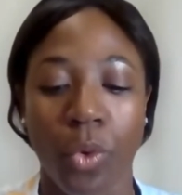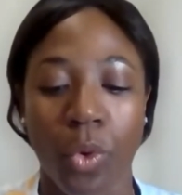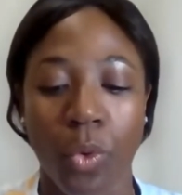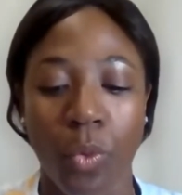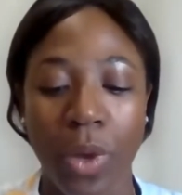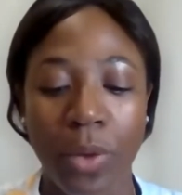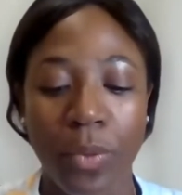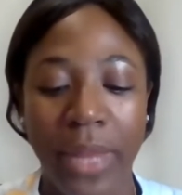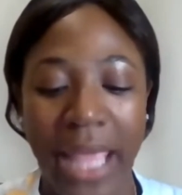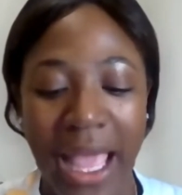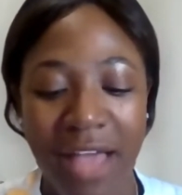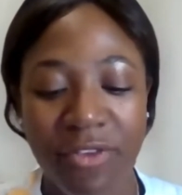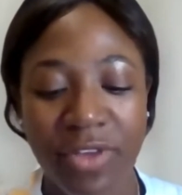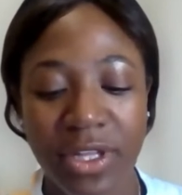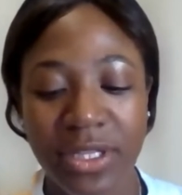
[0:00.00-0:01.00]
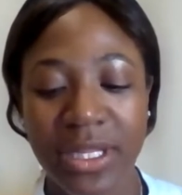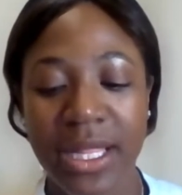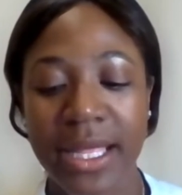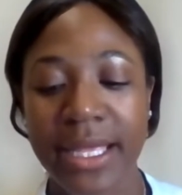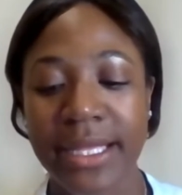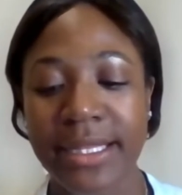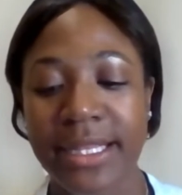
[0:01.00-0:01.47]
When we have a
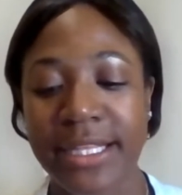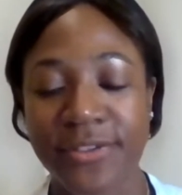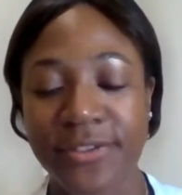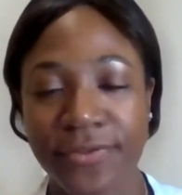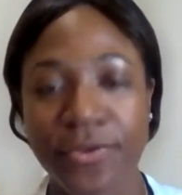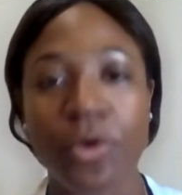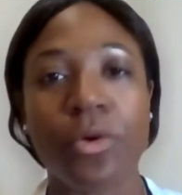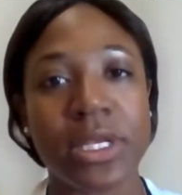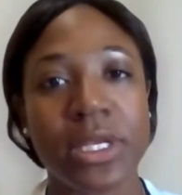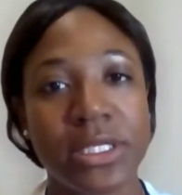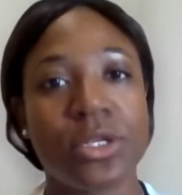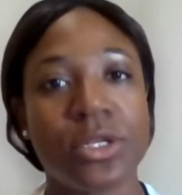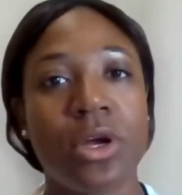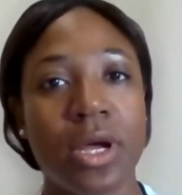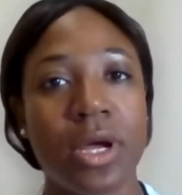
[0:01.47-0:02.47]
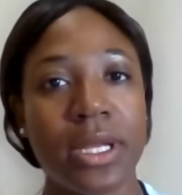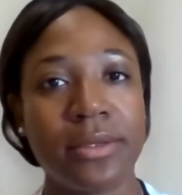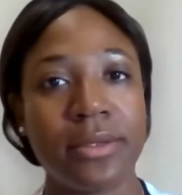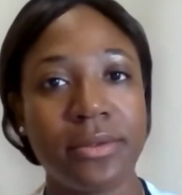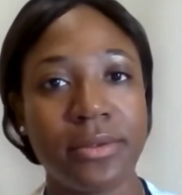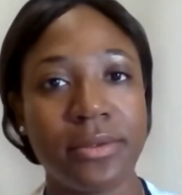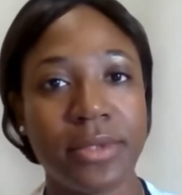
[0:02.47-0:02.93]
client that's focused
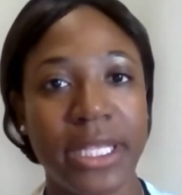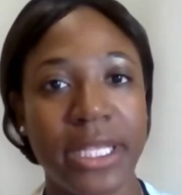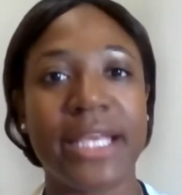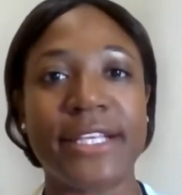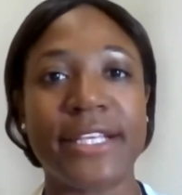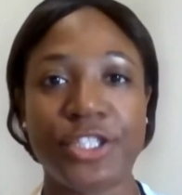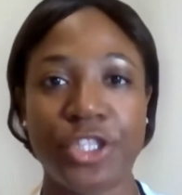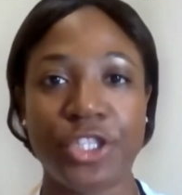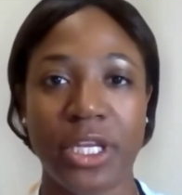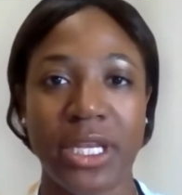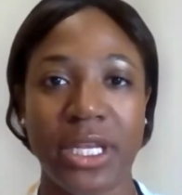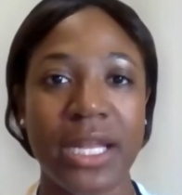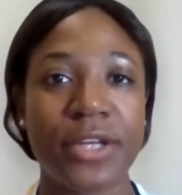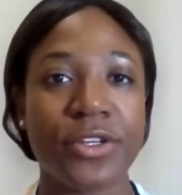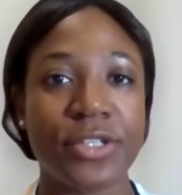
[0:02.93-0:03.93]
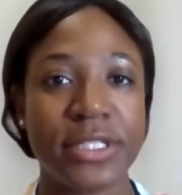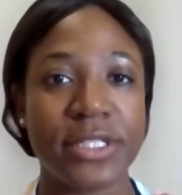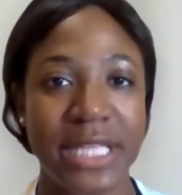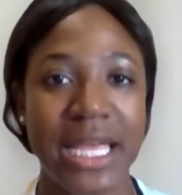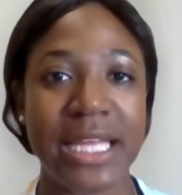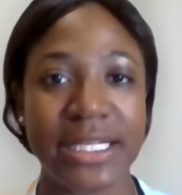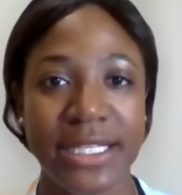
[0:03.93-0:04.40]
on ESG and
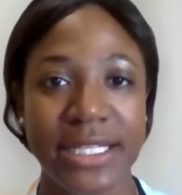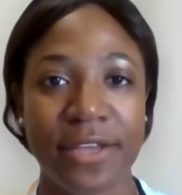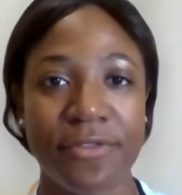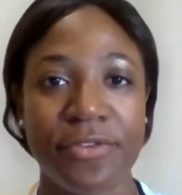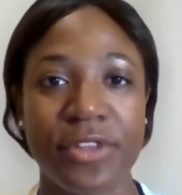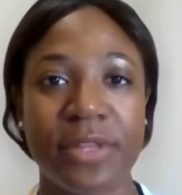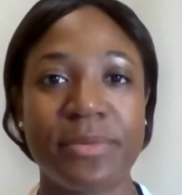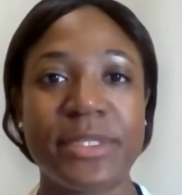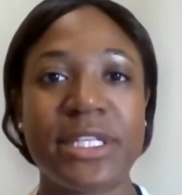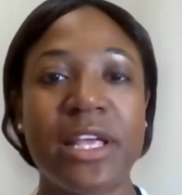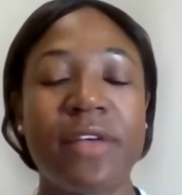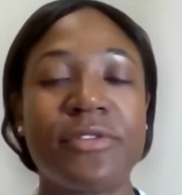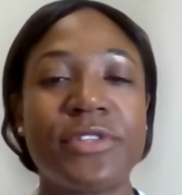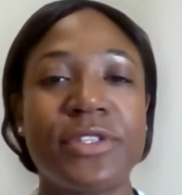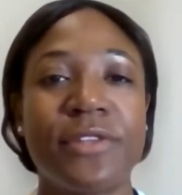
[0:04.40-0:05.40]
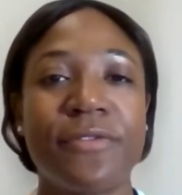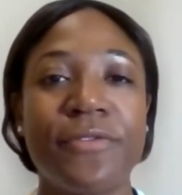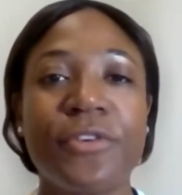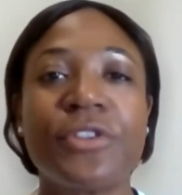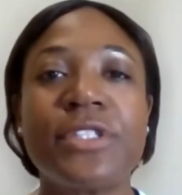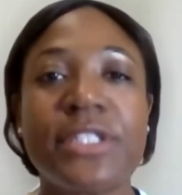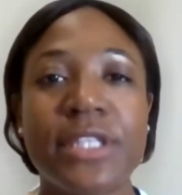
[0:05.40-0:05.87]
understanding it for themselves, the
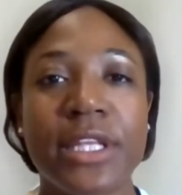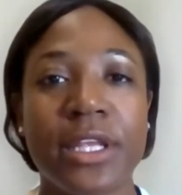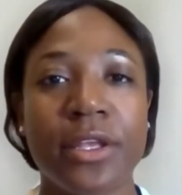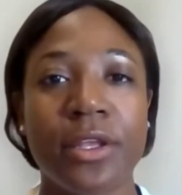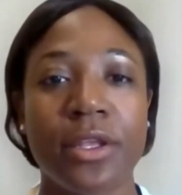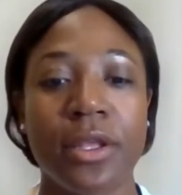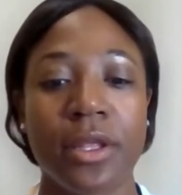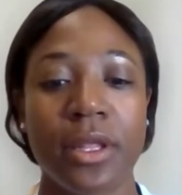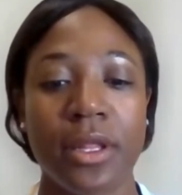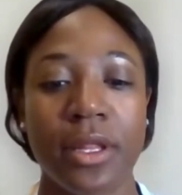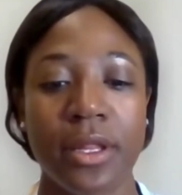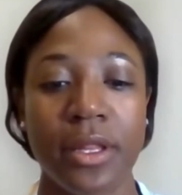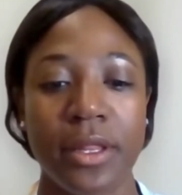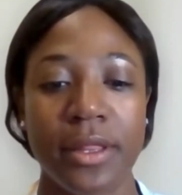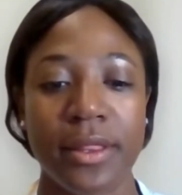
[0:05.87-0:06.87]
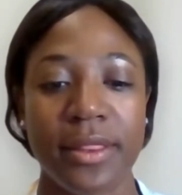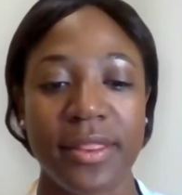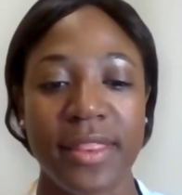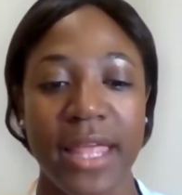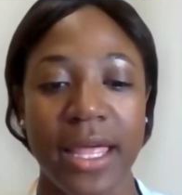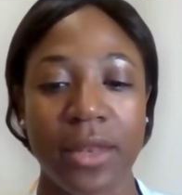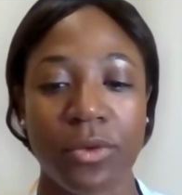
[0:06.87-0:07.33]
first thing
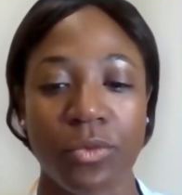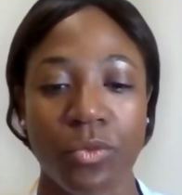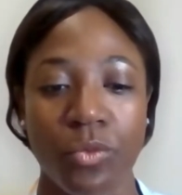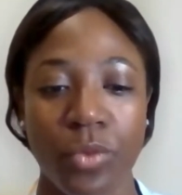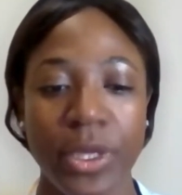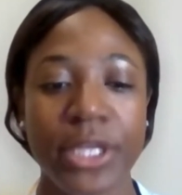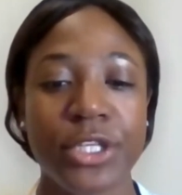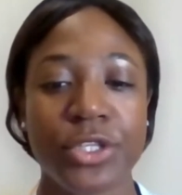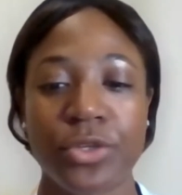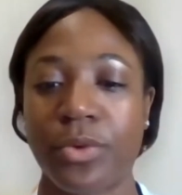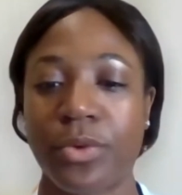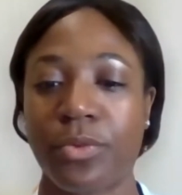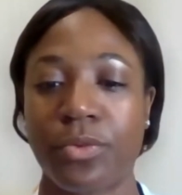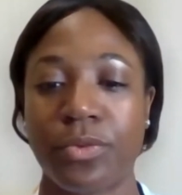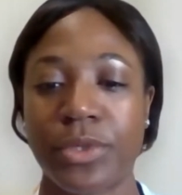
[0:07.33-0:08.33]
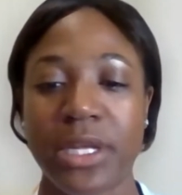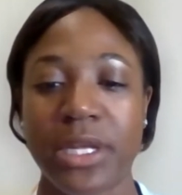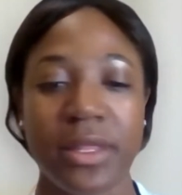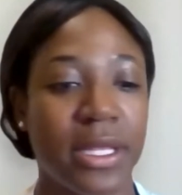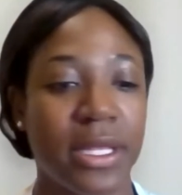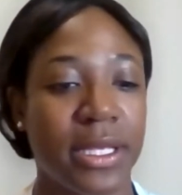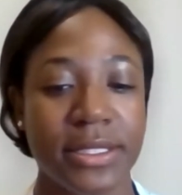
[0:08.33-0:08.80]
that we do, which I
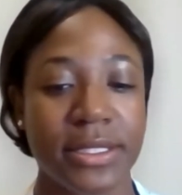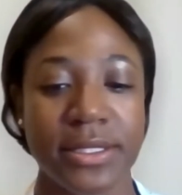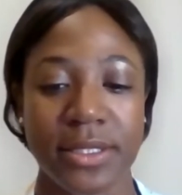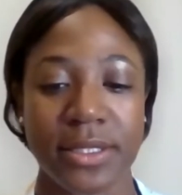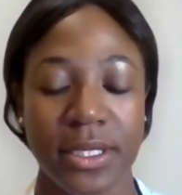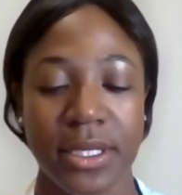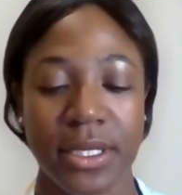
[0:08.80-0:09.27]
think is